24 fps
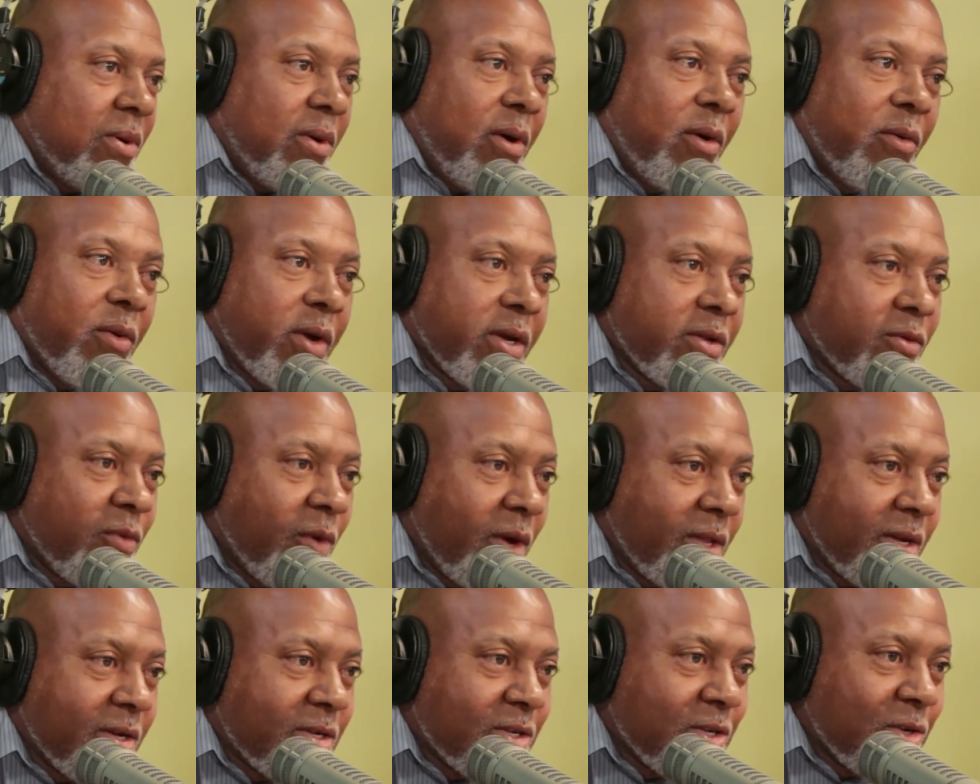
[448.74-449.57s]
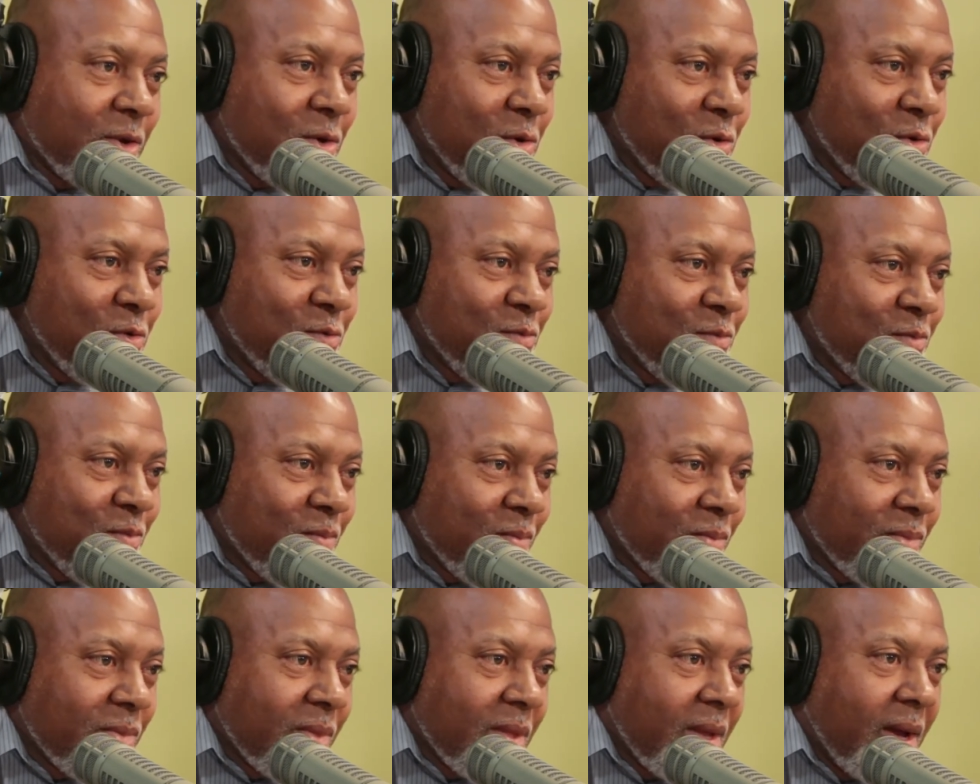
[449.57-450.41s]
how could one assume
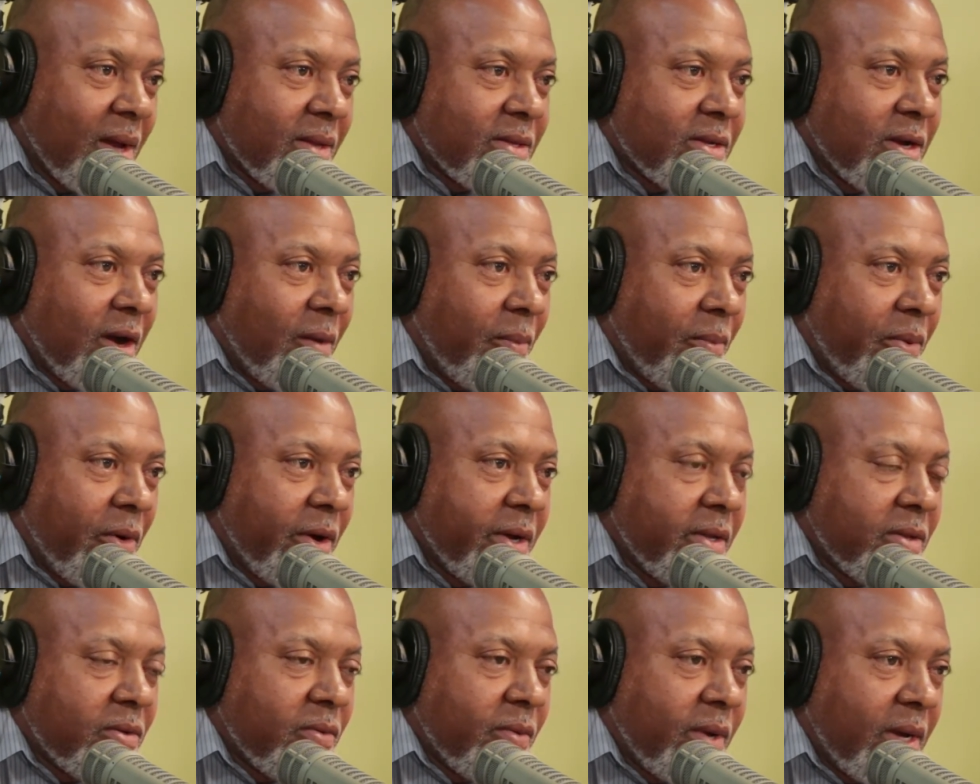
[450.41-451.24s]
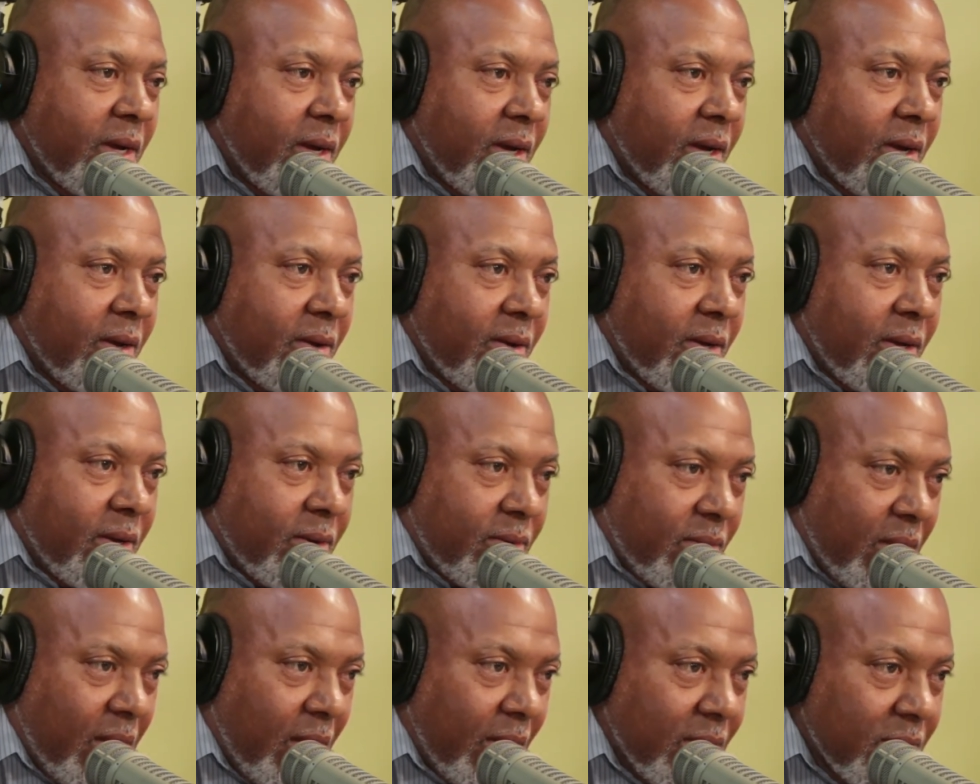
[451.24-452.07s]
to a point where
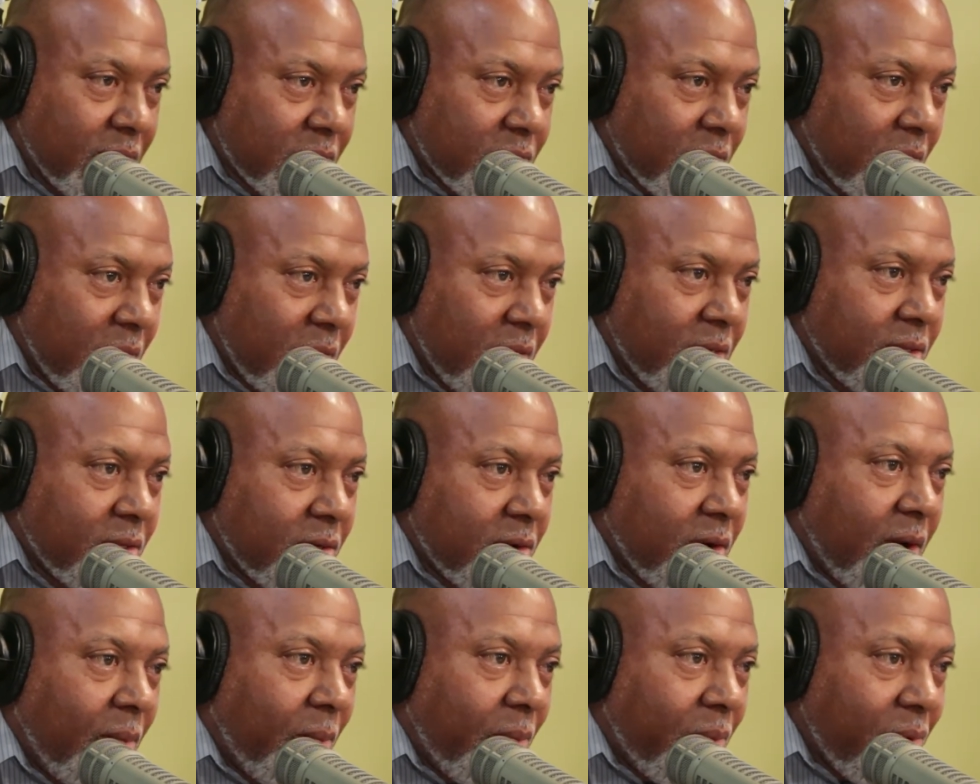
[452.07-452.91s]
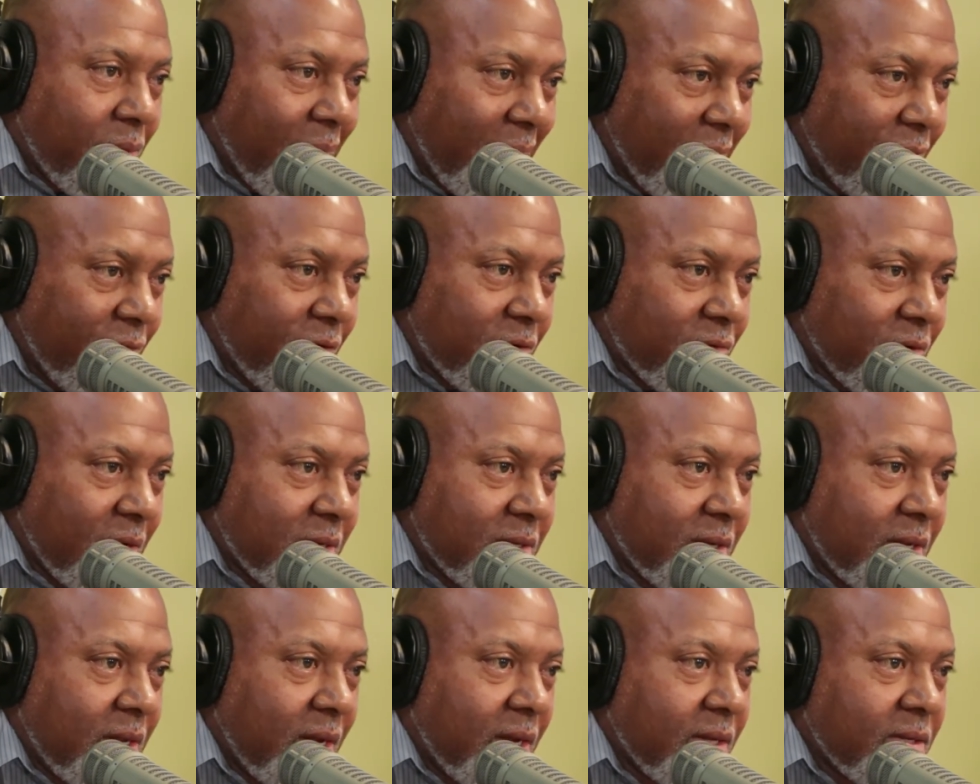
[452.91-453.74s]
enter into a private
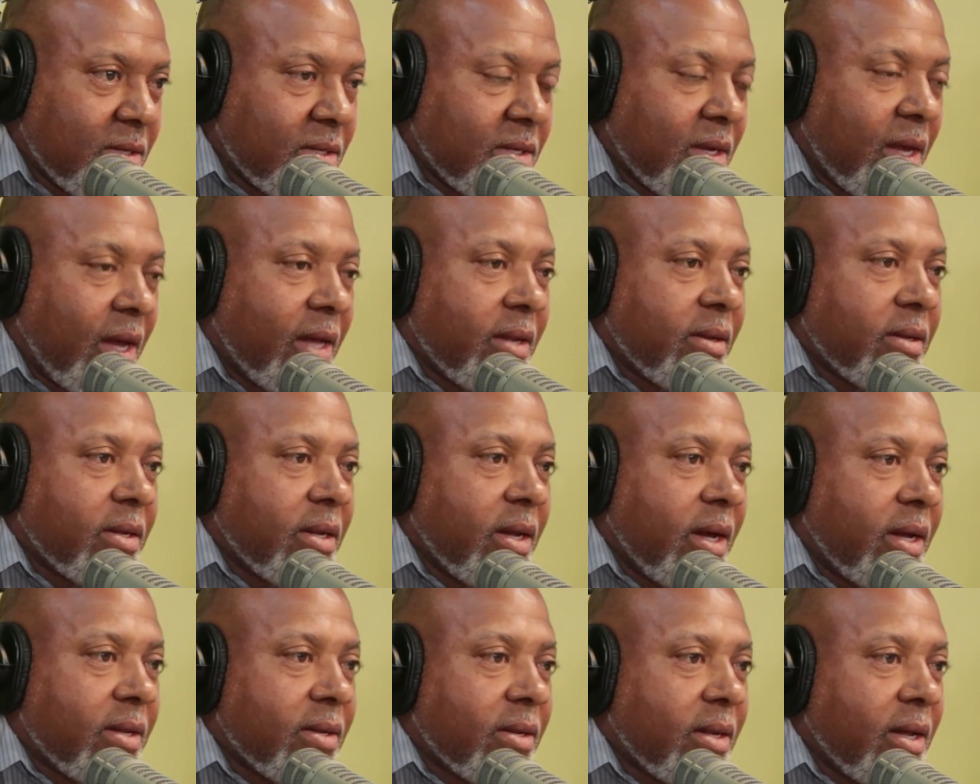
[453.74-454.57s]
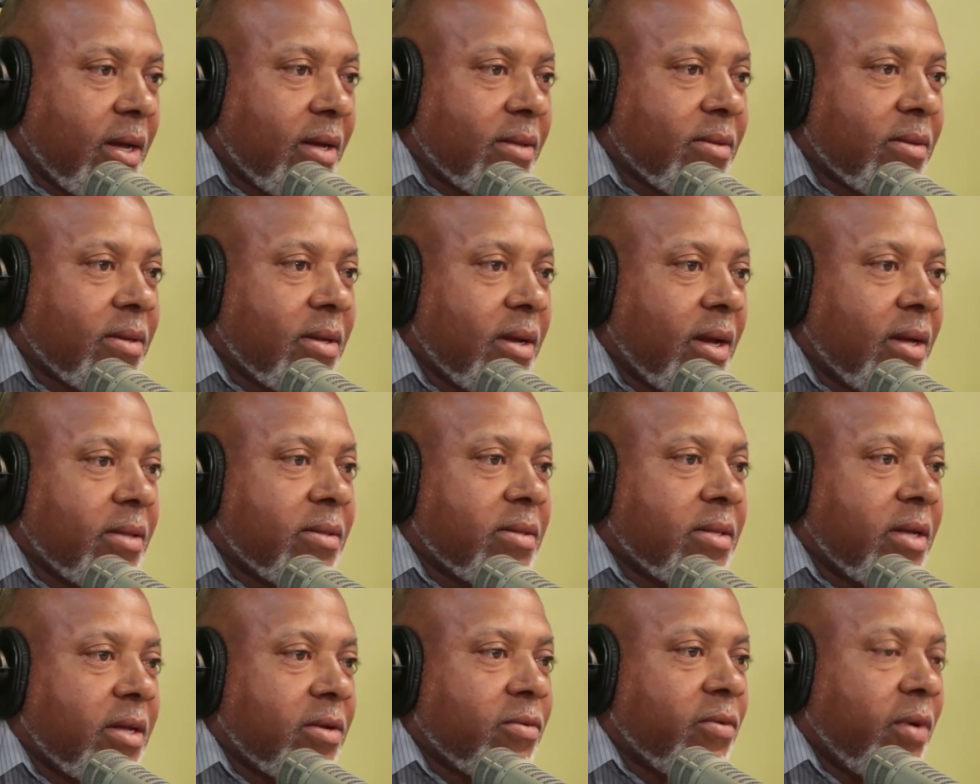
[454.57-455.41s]
residence
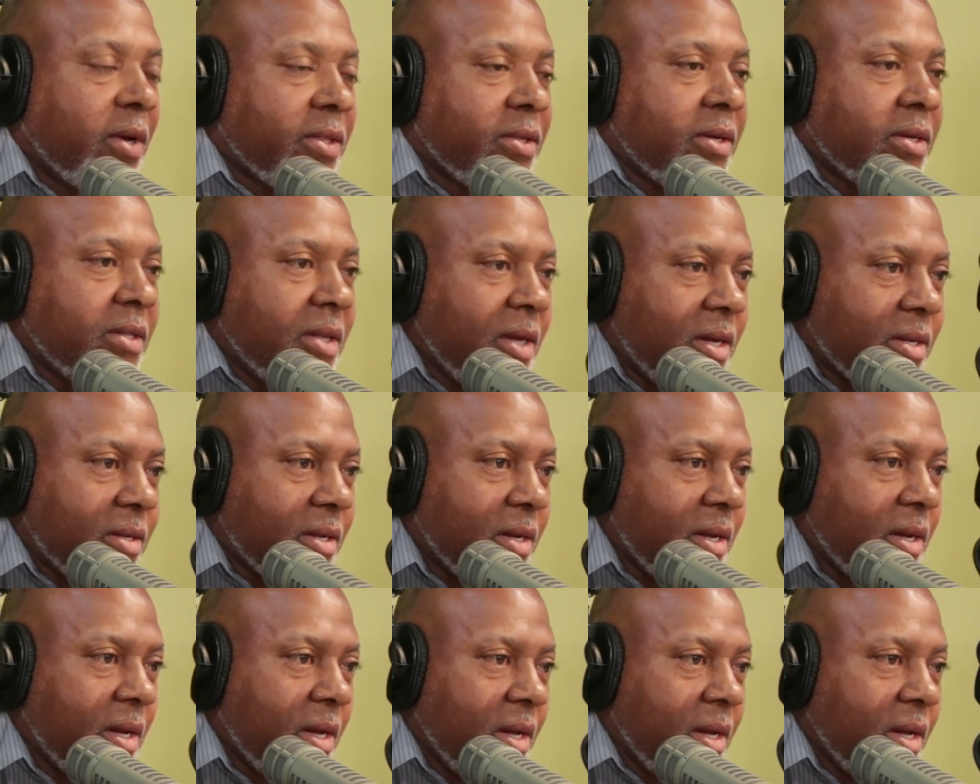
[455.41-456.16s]
and did what they did.